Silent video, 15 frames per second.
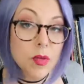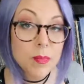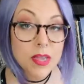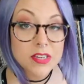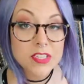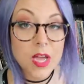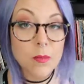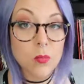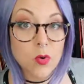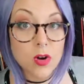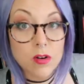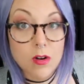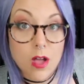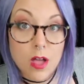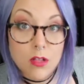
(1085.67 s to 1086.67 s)
we picked up
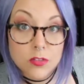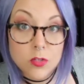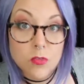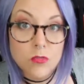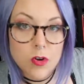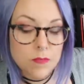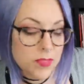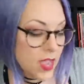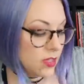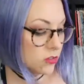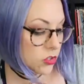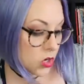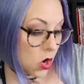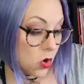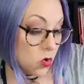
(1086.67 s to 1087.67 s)
were also from that
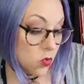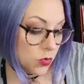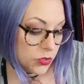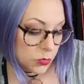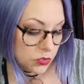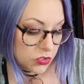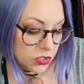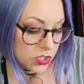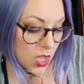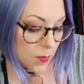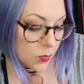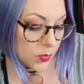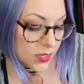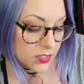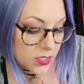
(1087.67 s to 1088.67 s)
show, which was just a
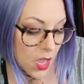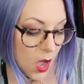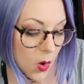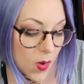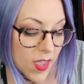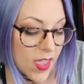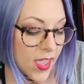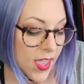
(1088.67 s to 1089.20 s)
couple weeks ago.